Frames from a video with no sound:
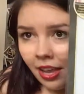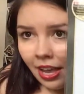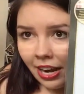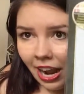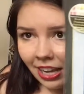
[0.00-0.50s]

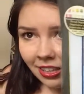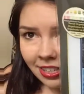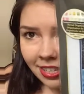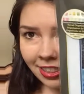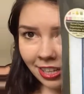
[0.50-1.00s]
And I like
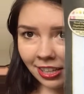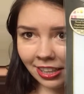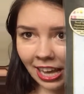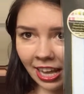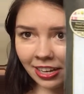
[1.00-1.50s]
to think
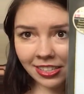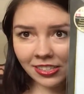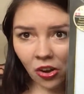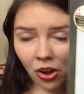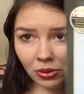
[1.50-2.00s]
that
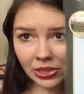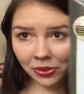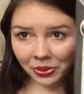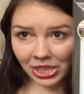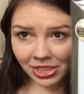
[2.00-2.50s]
is
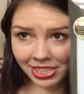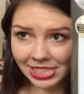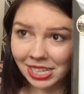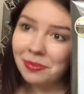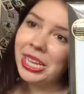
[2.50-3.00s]
also the
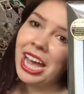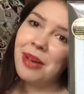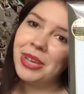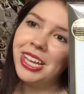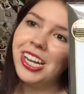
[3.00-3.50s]
same
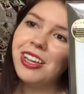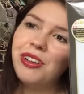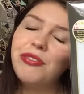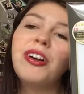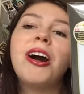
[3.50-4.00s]
cabin
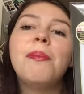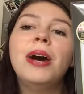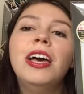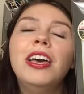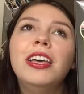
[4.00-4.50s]
from
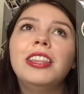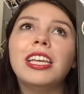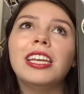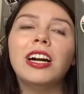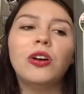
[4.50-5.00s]

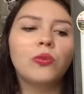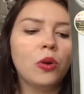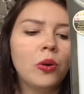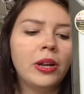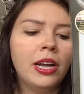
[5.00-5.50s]
the
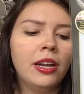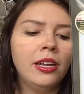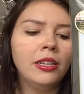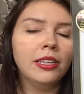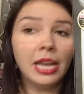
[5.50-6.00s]

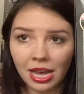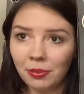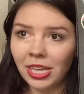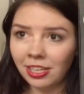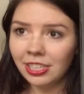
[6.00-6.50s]
Aurora
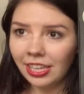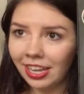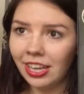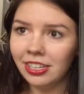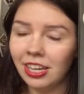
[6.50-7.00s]
Cabin
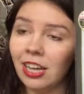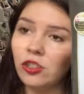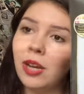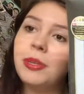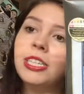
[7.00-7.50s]
kit.
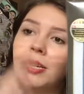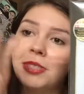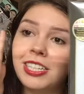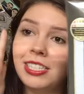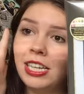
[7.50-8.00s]
Gosh, how many times
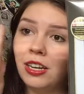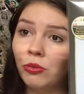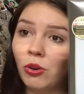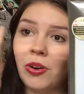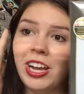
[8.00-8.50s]
can I say
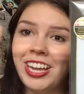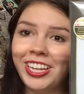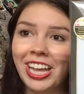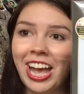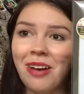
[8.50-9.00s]
Aurora and
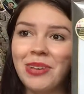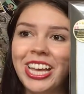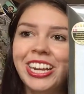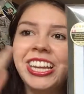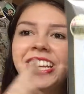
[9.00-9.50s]
Cabin?